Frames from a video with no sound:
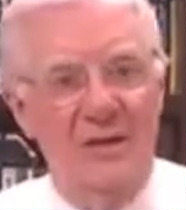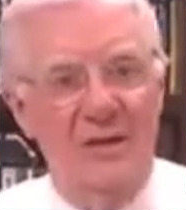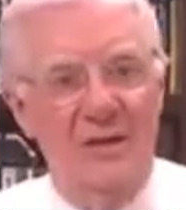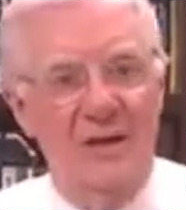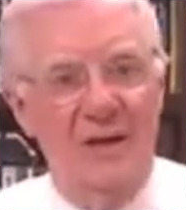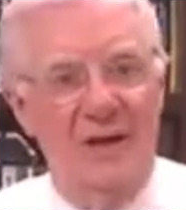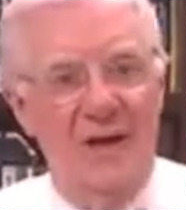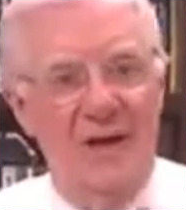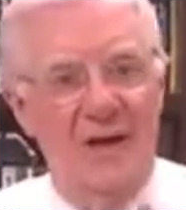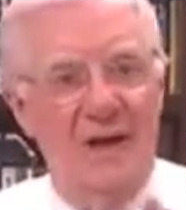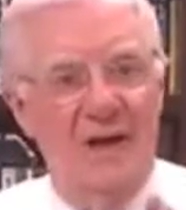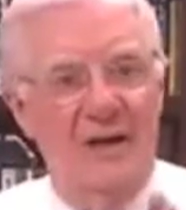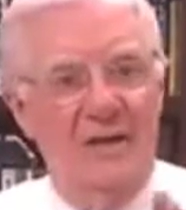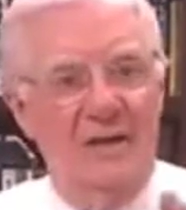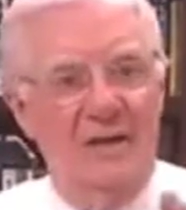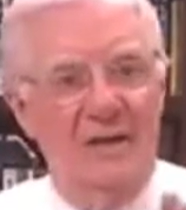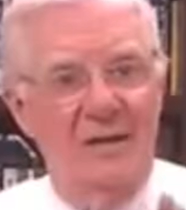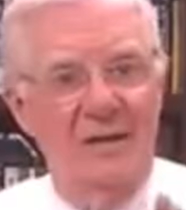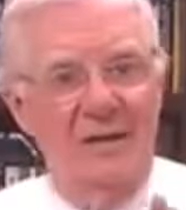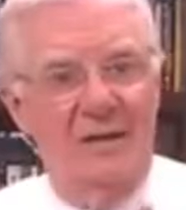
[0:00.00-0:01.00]

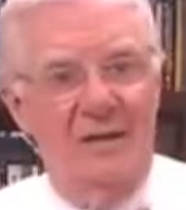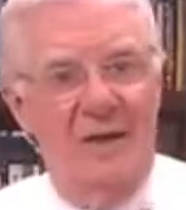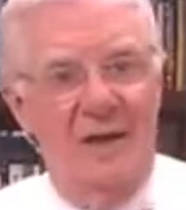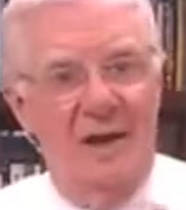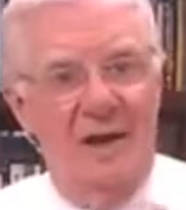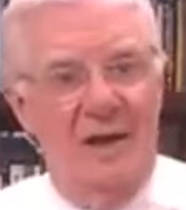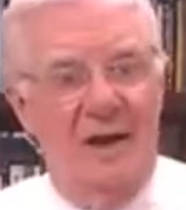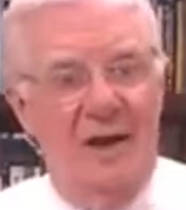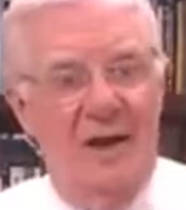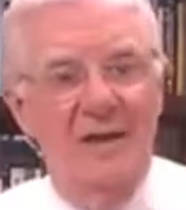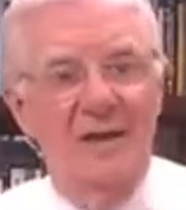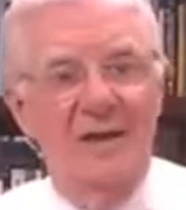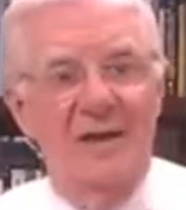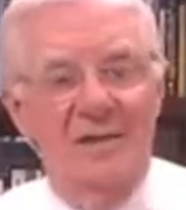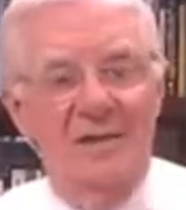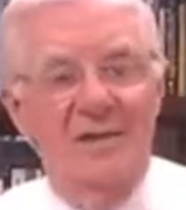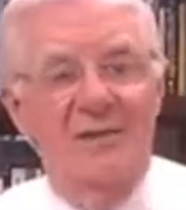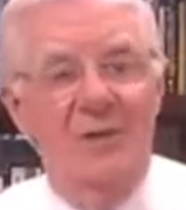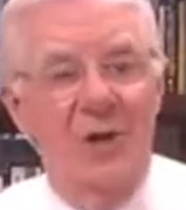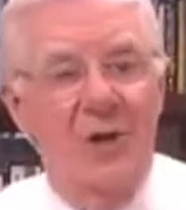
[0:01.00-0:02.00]
da-da-da-da,
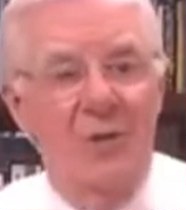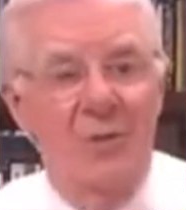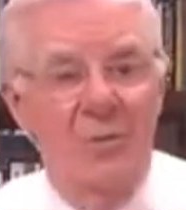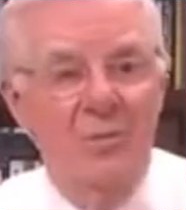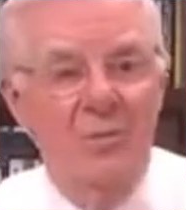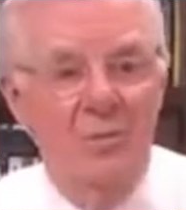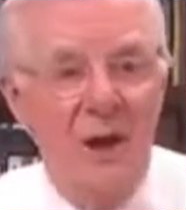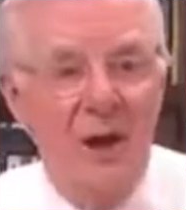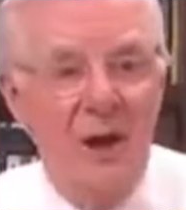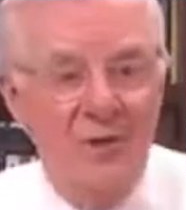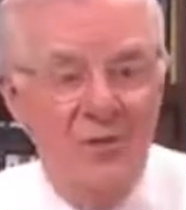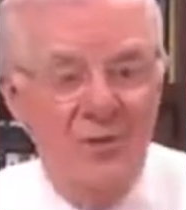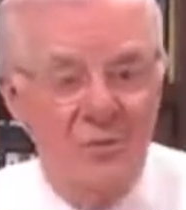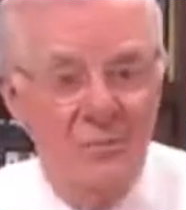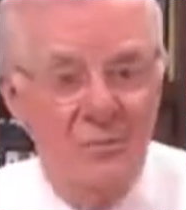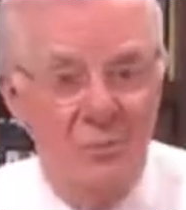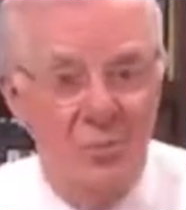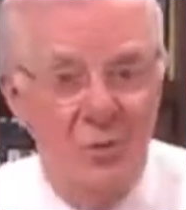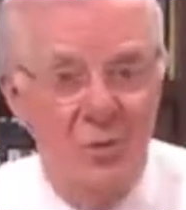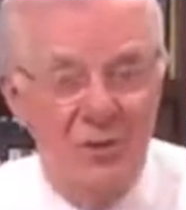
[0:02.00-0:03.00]

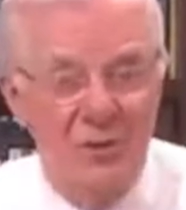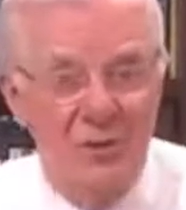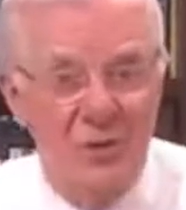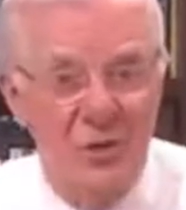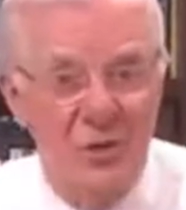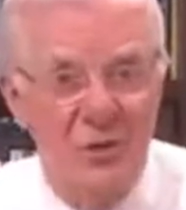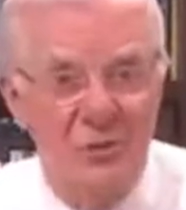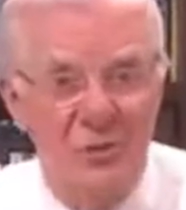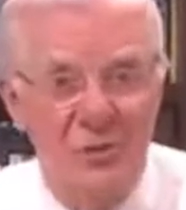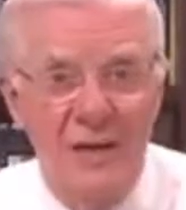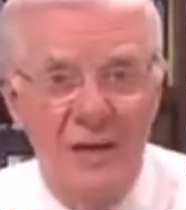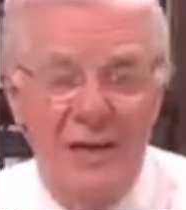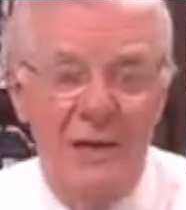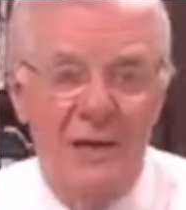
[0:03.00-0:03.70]
da-da-da-da, Morse code.